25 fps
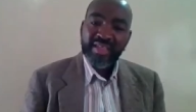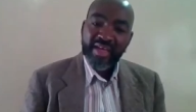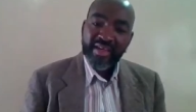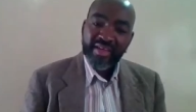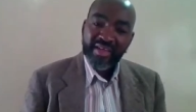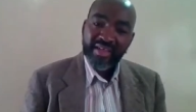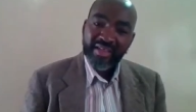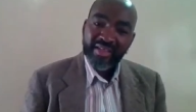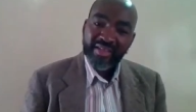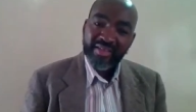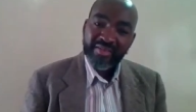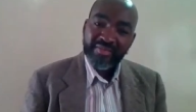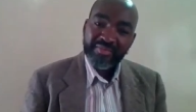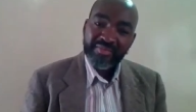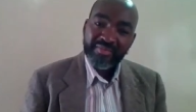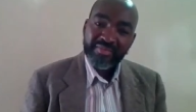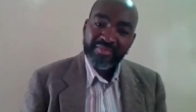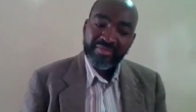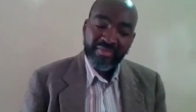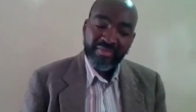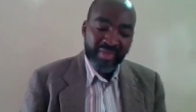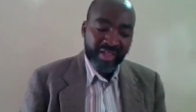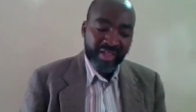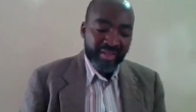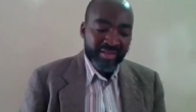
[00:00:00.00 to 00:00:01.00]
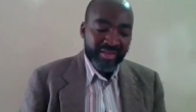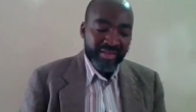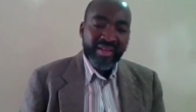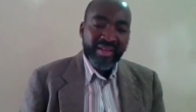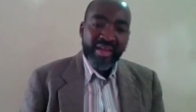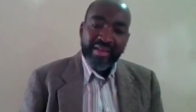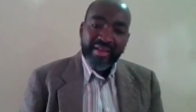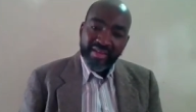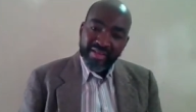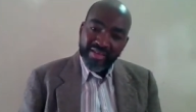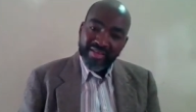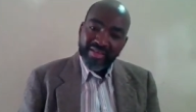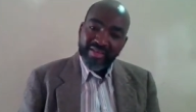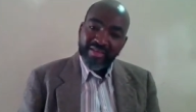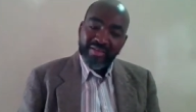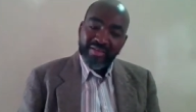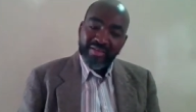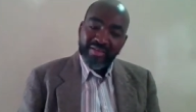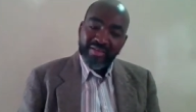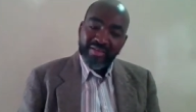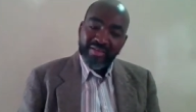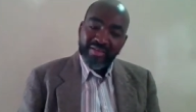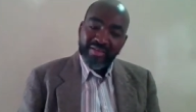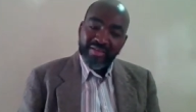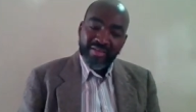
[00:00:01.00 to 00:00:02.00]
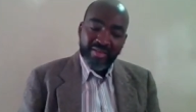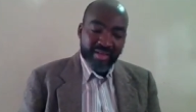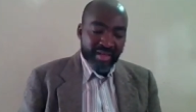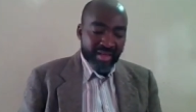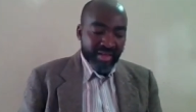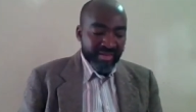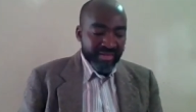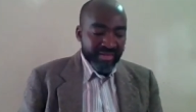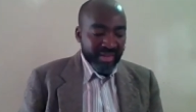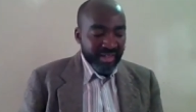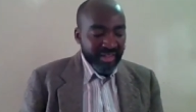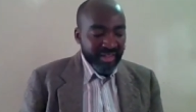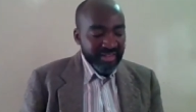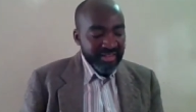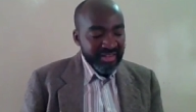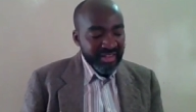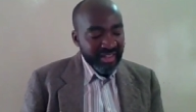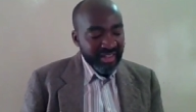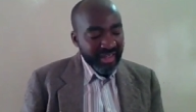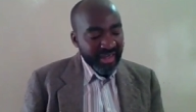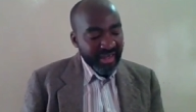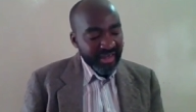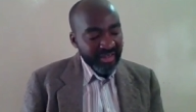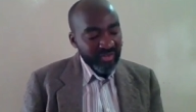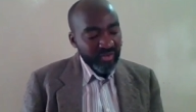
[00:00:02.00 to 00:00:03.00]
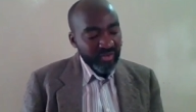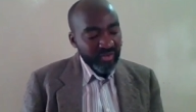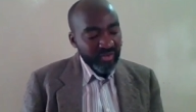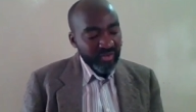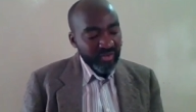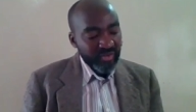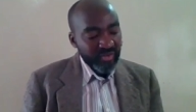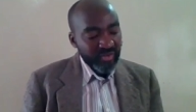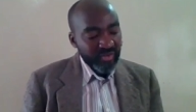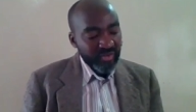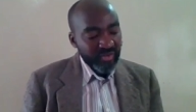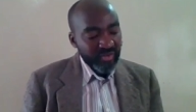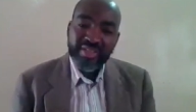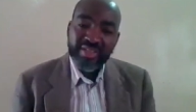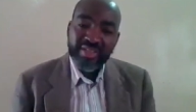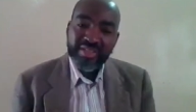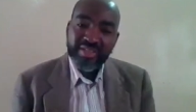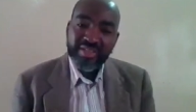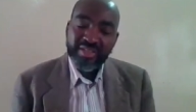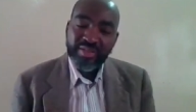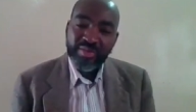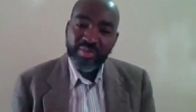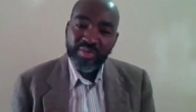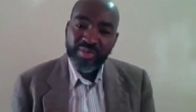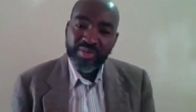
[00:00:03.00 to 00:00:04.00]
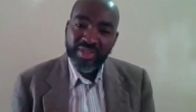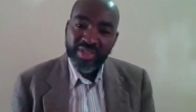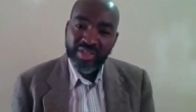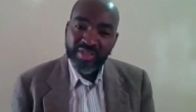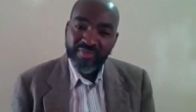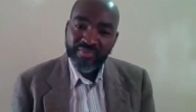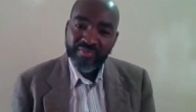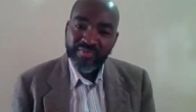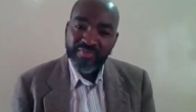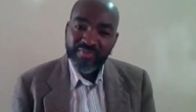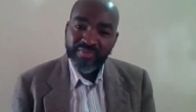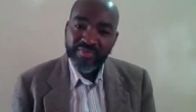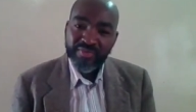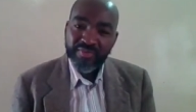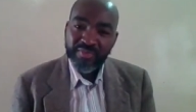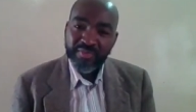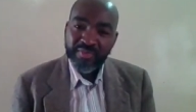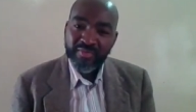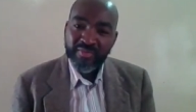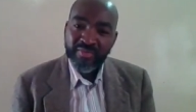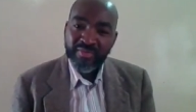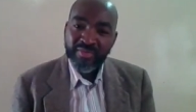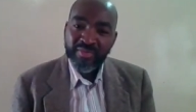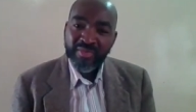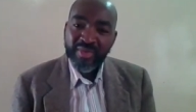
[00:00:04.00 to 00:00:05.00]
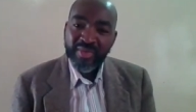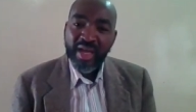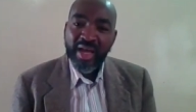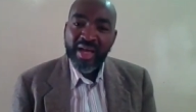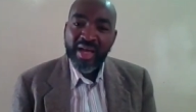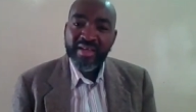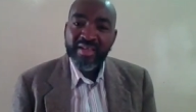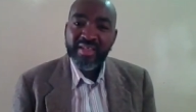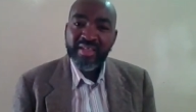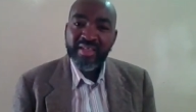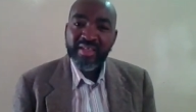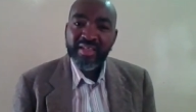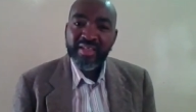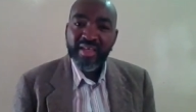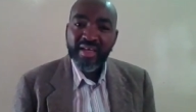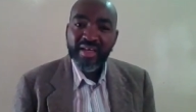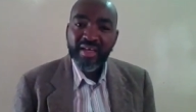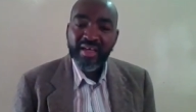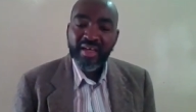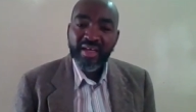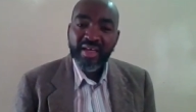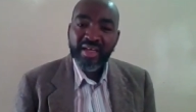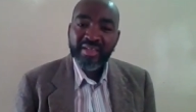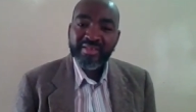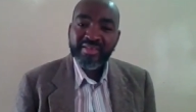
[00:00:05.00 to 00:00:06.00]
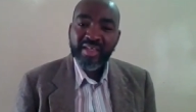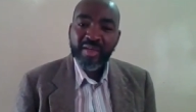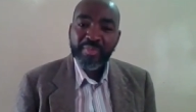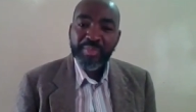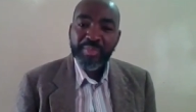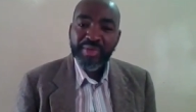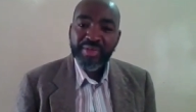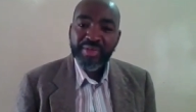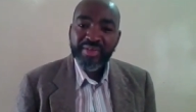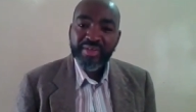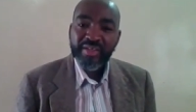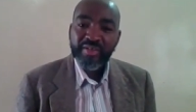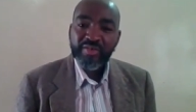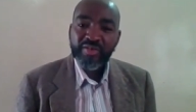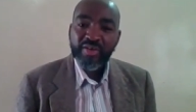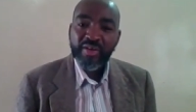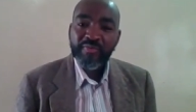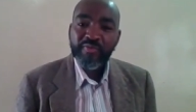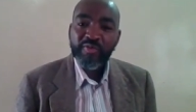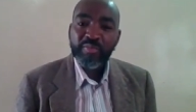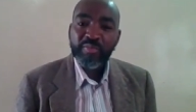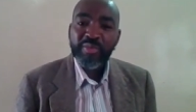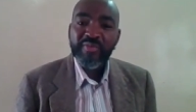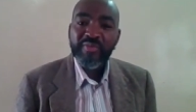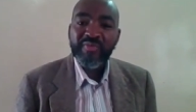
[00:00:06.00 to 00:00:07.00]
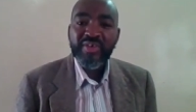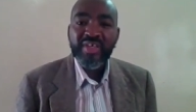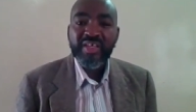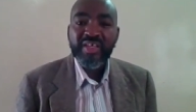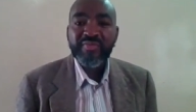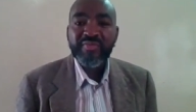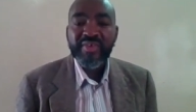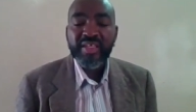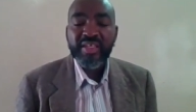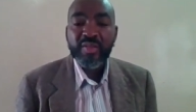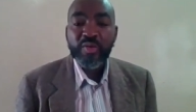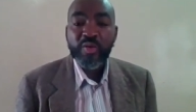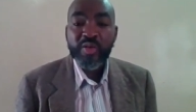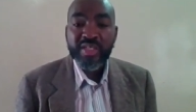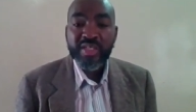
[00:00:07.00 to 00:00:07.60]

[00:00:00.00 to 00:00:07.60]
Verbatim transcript: sign, then there is the kind of responses you give. And here, as a parent, you have to be very, very